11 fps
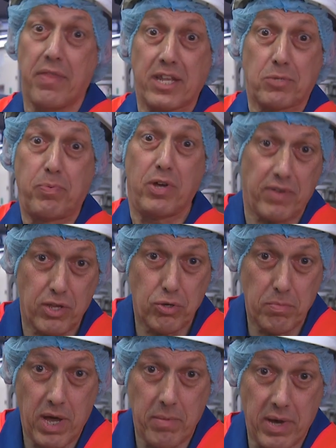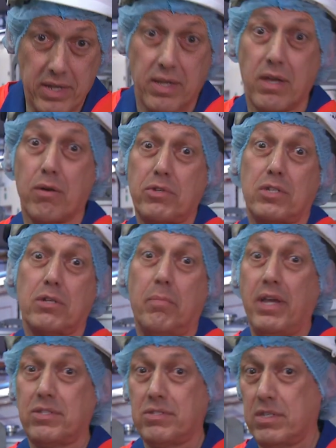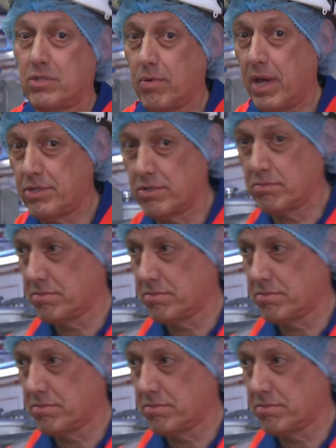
That's perfectly good Marmite. Which is an amazing situation.